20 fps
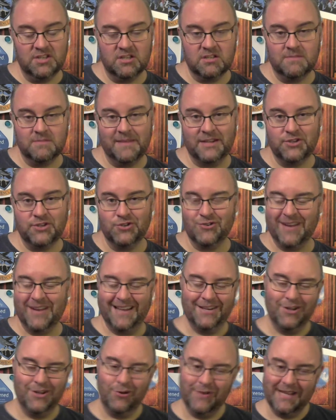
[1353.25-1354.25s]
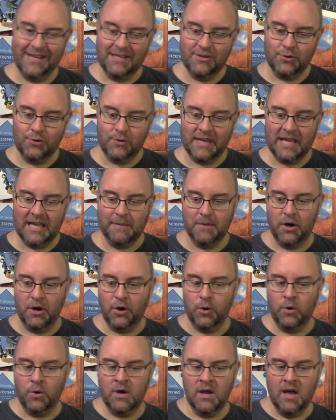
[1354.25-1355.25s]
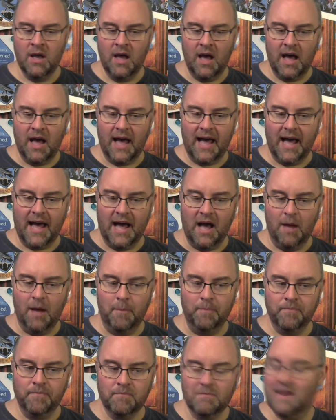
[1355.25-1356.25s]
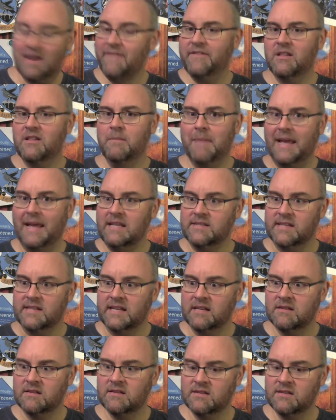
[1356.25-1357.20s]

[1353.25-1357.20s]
just to make sure I don't need to do chemo, but I feel amazing.